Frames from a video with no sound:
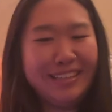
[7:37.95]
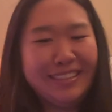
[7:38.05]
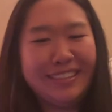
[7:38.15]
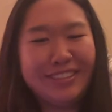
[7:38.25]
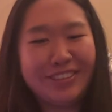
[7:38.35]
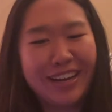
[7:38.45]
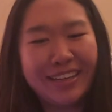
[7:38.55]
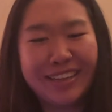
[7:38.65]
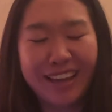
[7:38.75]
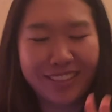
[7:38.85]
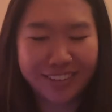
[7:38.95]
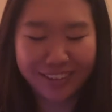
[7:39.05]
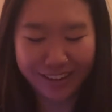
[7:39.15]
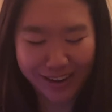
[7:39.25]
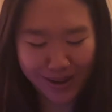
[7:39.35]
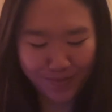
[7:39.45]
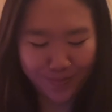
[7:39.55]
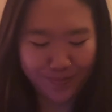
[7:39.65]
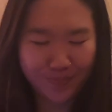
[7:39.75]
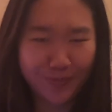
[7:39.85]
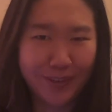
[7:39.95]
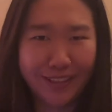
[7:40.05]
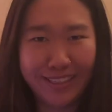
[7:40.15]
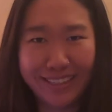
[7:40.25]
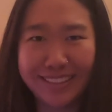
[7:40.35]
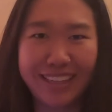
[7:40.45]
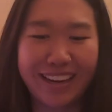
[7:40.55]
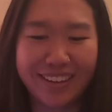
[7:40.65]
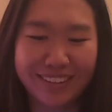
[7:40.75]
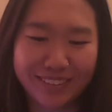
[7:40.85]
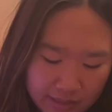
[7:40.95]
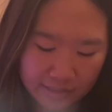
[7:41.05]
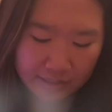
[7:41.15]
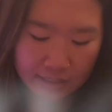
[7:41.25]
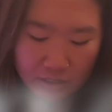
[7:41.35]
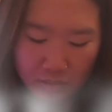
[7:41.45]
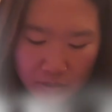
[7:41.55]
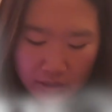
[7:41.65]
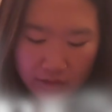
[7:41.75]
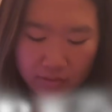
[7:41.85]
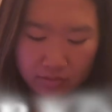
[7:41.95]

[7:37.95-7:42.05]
to try together, I'm really excited. Is cedarwood